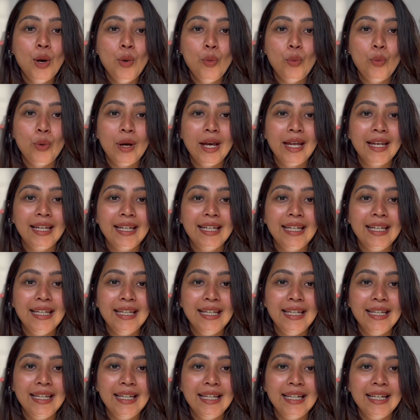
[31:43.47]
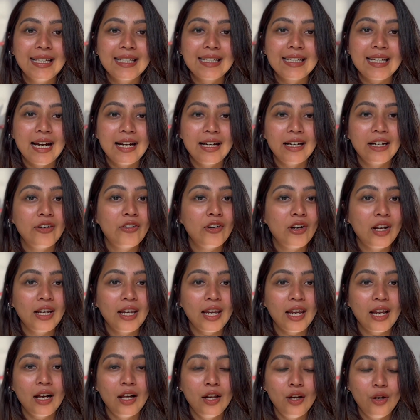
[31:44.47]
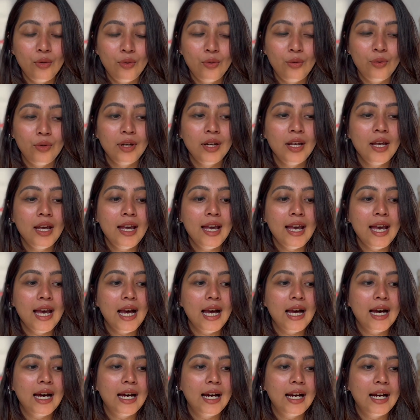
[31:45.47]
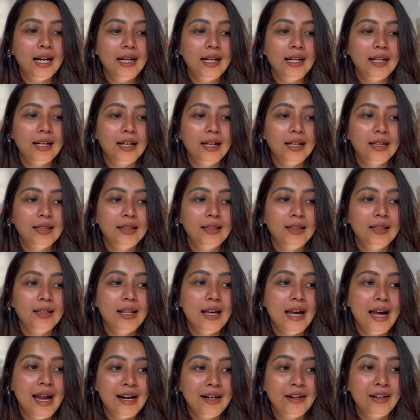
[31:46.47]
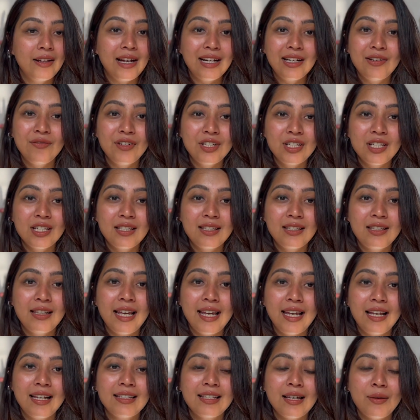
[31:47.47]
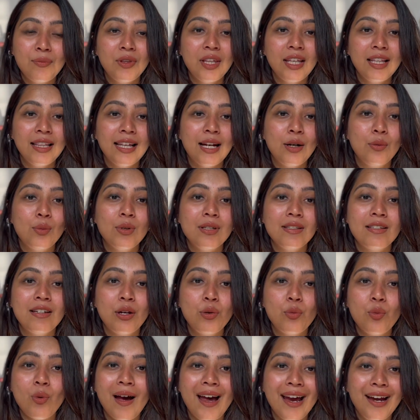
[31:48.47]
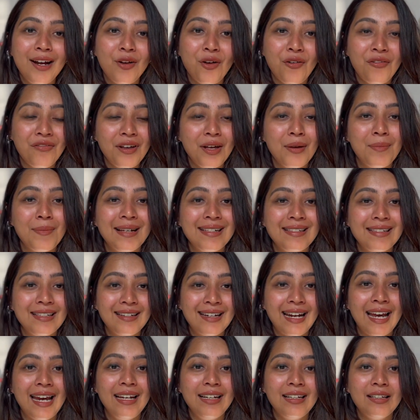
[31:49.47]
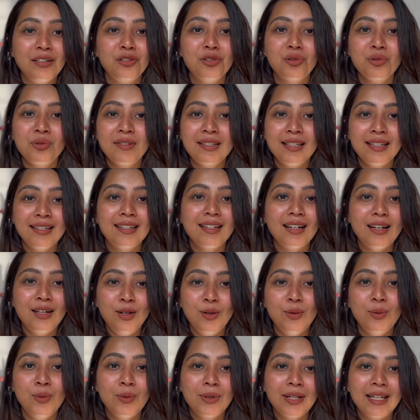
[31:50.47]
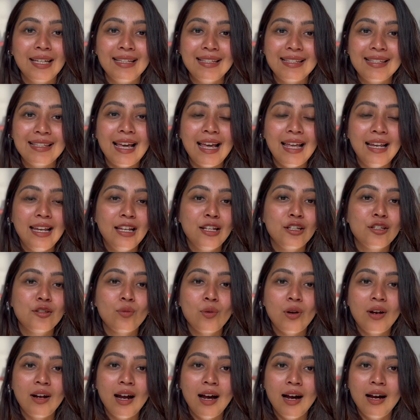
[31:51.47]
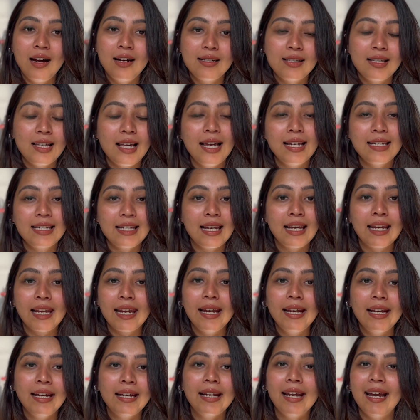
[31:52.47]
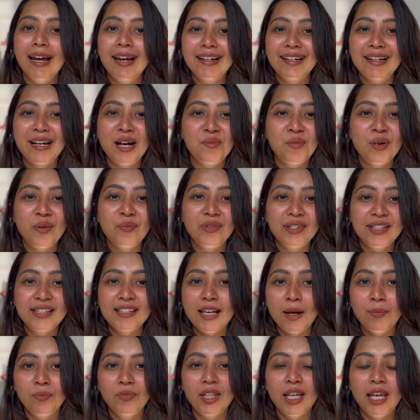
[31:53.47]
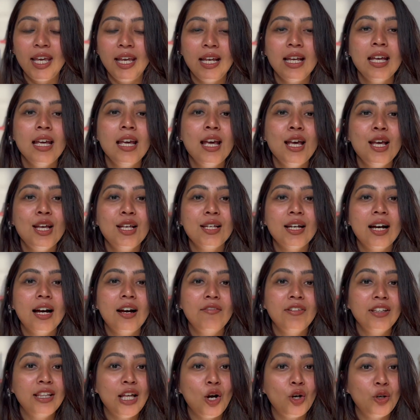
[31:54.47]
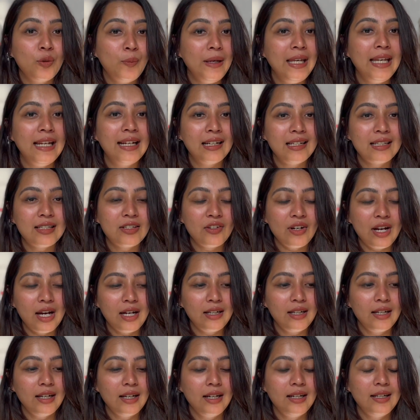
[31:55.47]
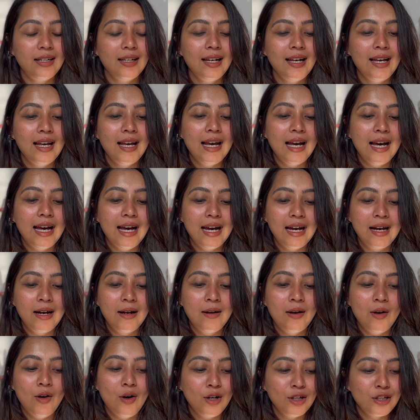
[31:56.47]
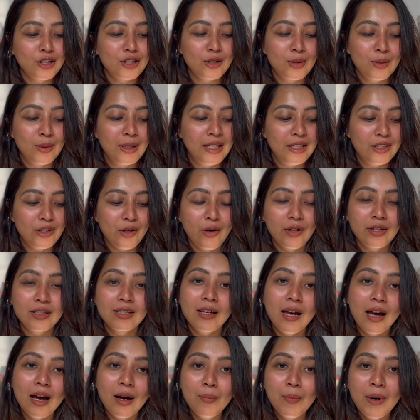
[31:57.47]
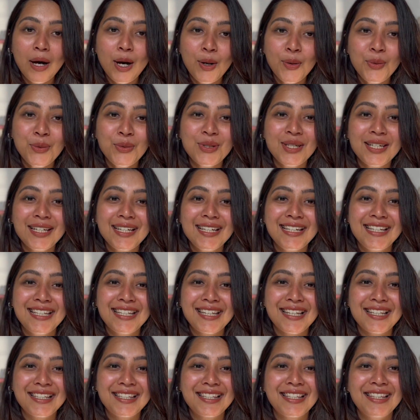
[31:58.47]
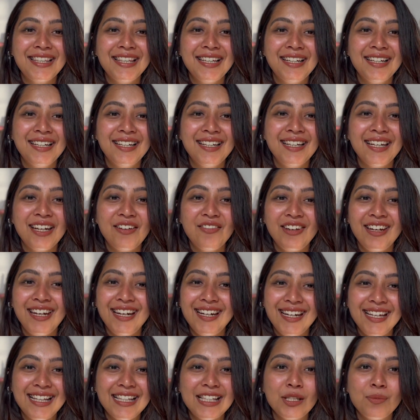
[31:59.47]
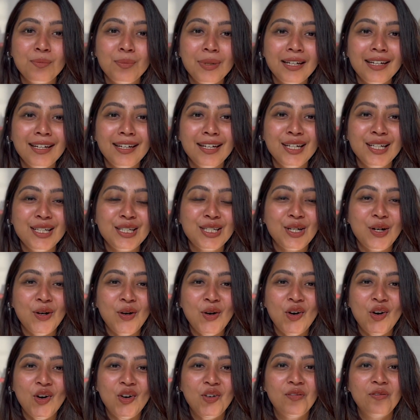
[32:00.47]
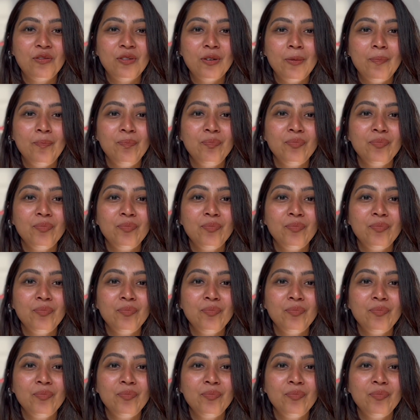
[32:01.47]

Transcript: when he started running alone, and that, which is like something that was required of him as a writer, to sit alone in silence for hours at an end and come up with something without being distracted. Also, he talks about just the never-ending spirit of